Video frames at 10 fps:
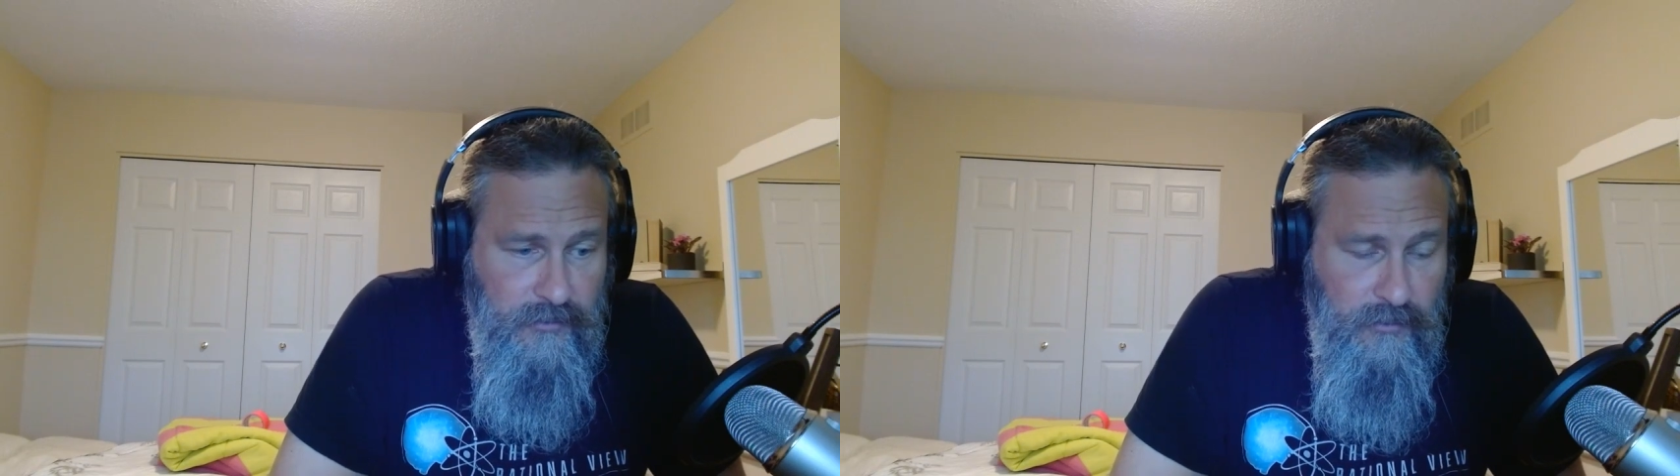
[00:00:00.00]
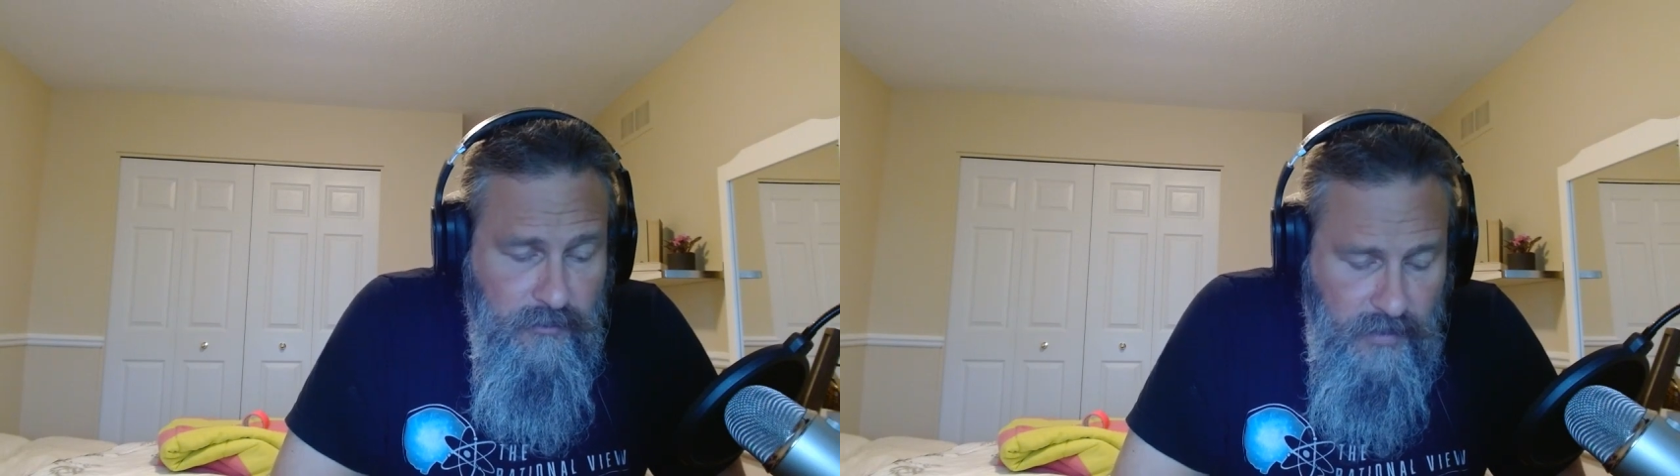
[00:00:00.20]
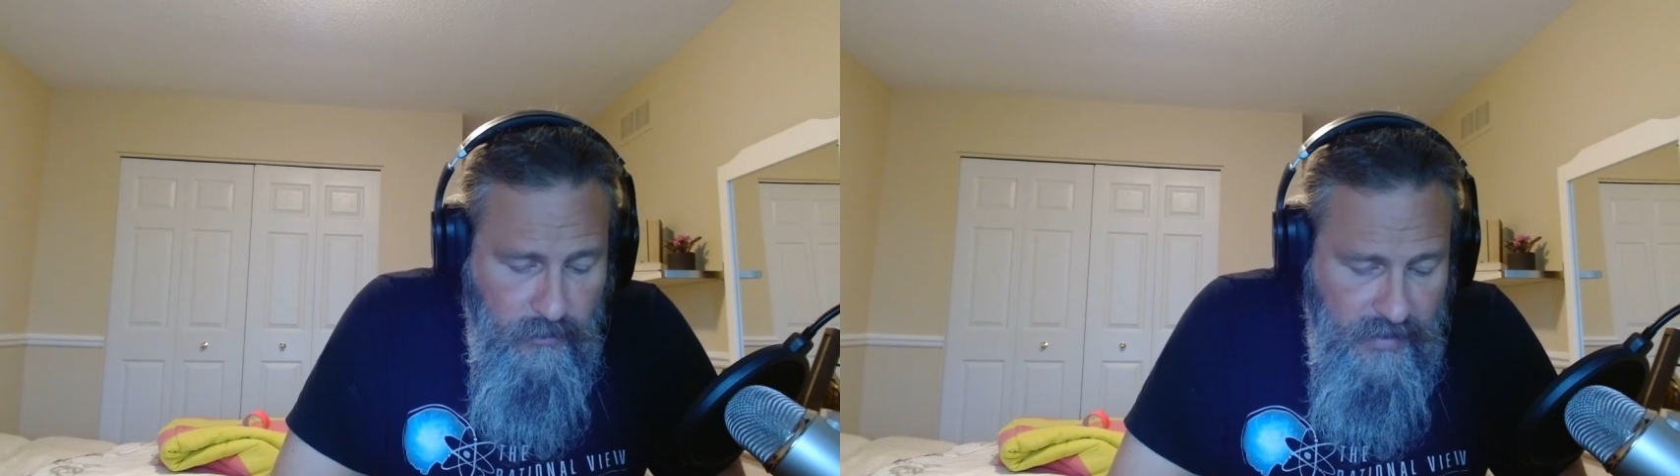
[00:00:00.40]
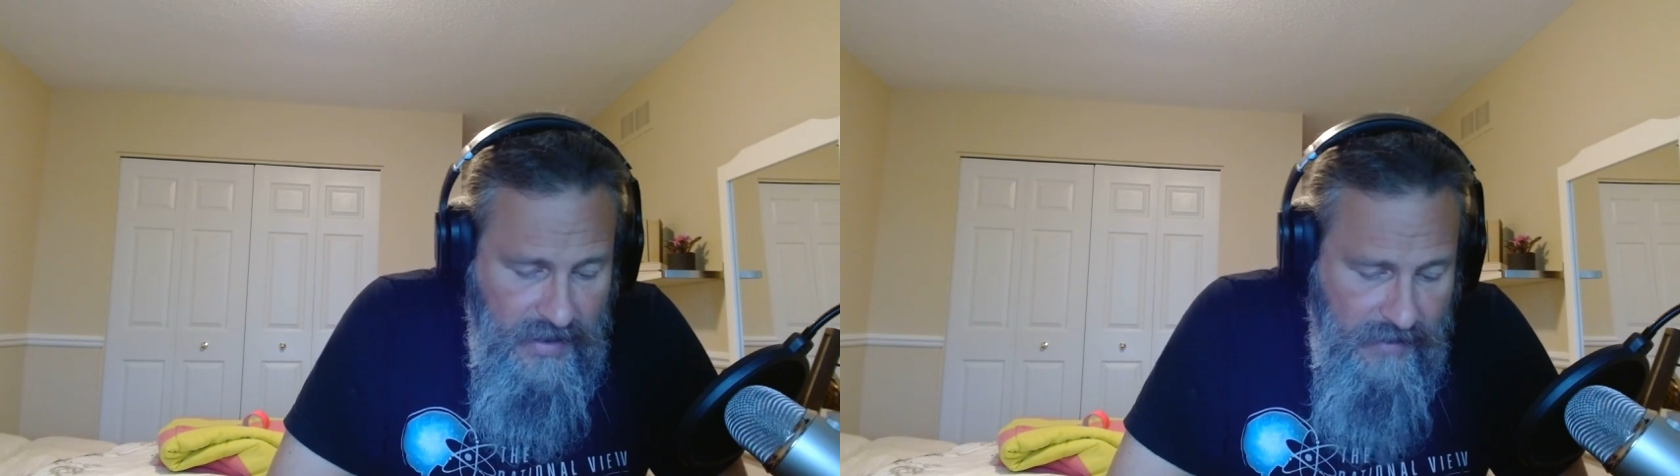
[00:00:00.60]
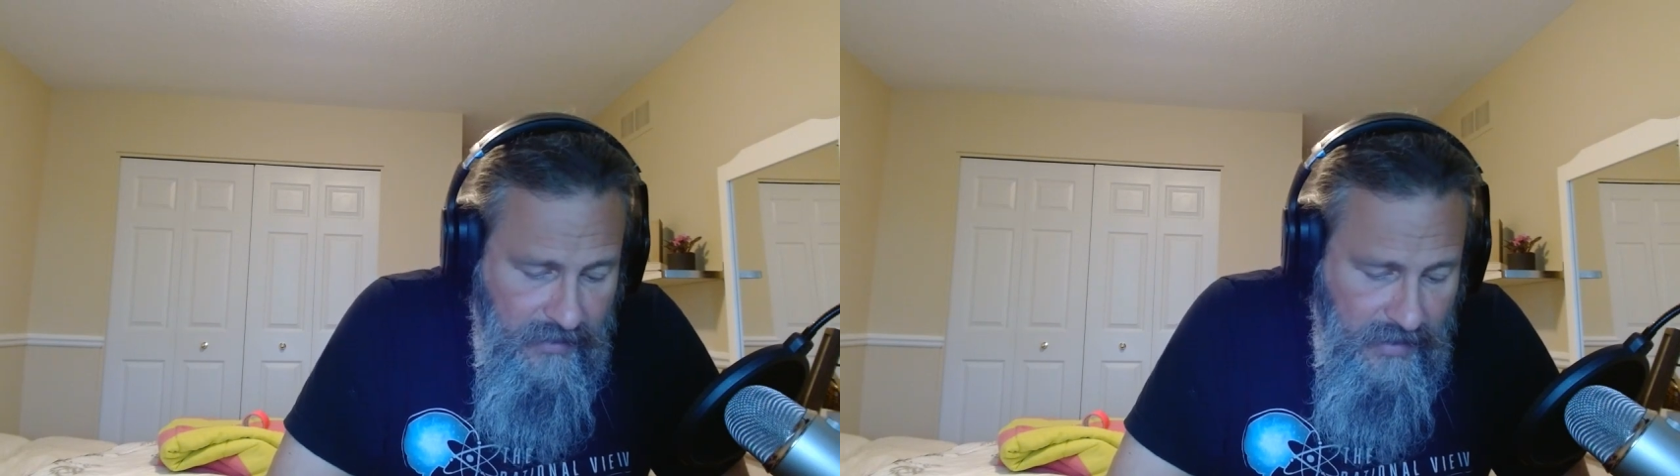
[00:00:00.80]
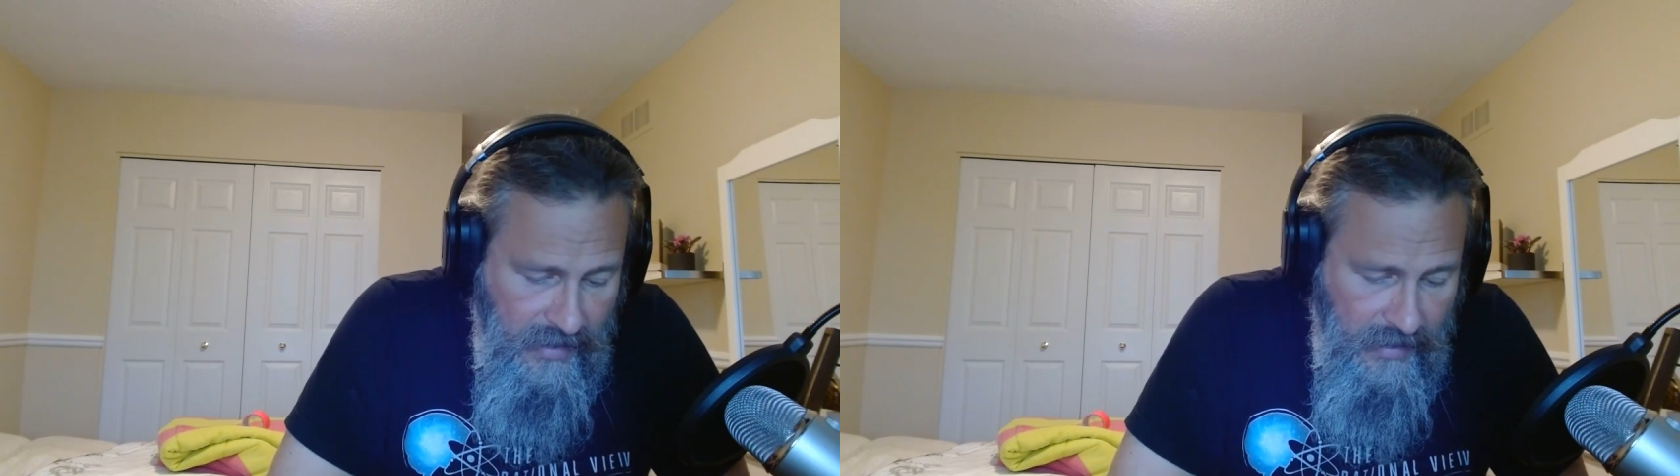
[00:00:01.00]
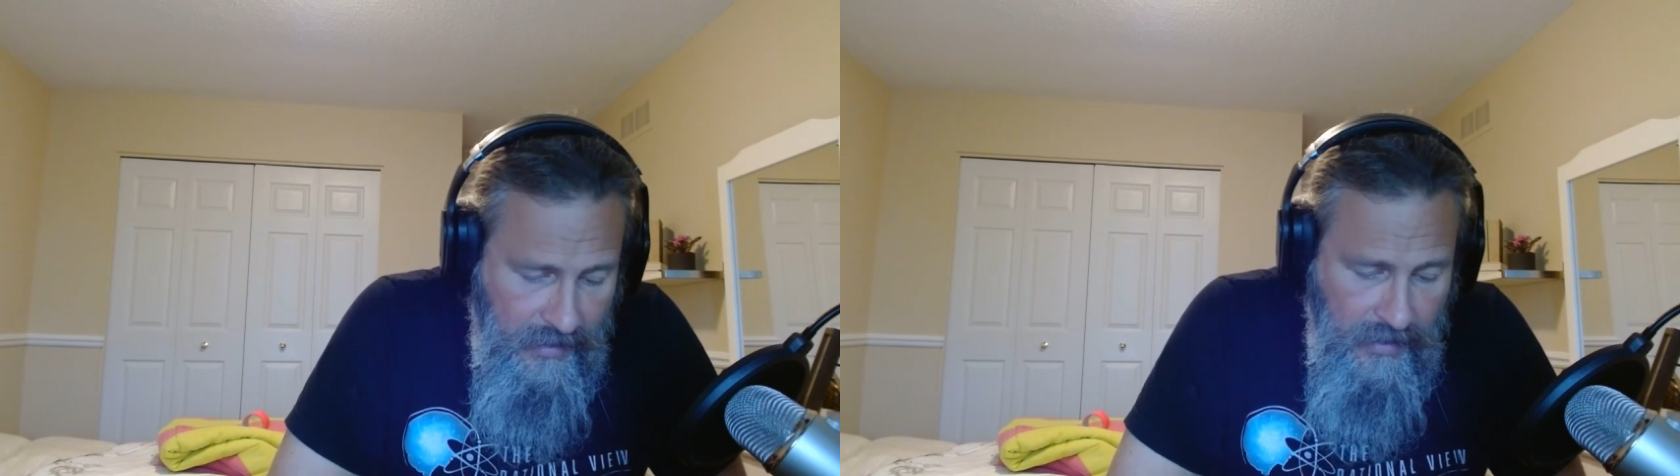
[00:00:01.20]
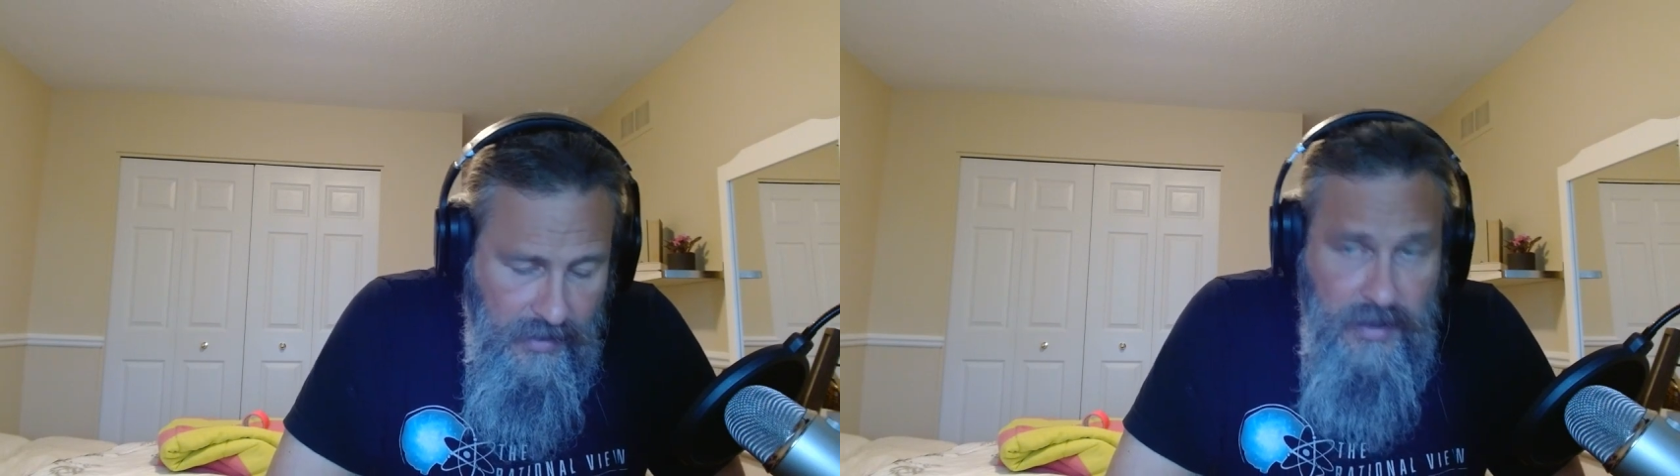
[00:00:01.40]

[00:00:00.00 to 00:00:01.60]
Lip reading: And so far we haven't had